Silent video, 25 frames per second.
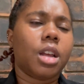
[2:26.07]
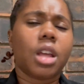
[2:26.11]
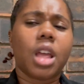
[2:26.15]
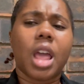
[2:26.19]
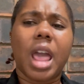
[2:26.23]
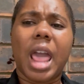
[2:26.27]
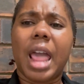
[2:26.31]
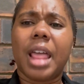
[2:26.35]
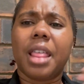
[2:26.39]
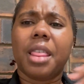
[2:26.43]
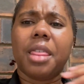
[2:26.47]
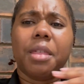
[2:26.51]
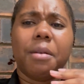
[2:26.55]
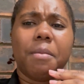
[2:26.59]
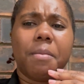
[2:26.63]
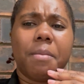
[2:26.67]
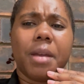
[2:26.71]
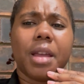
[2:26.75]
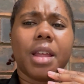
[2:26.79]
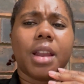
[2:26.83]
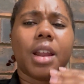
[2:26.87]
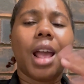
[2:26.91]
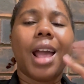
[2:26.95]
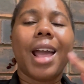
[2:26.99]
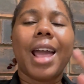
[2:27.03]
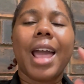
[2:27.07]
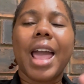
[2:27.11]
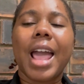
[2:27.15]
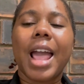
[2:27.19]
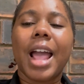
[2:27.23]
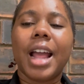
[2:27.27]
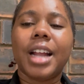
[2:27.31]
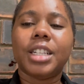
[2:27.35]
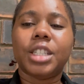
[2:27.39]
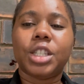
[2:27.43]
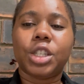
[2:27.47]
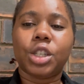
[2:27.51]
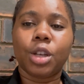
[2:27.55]

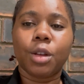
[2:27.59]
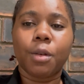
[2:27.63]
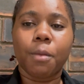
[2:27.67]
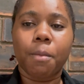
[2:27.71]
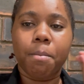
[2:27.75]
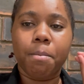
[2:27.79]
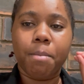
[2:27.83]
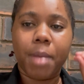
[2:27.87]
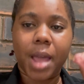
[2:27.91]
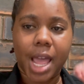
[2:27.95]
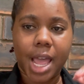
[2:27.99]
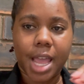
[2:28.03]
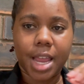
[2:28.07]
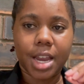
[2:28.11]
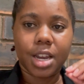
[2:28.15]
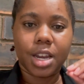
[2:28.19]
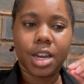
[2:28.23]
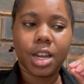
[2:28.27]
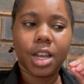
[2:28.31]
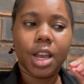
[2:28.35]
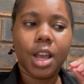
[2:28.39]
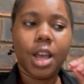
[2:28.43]
Head to bed.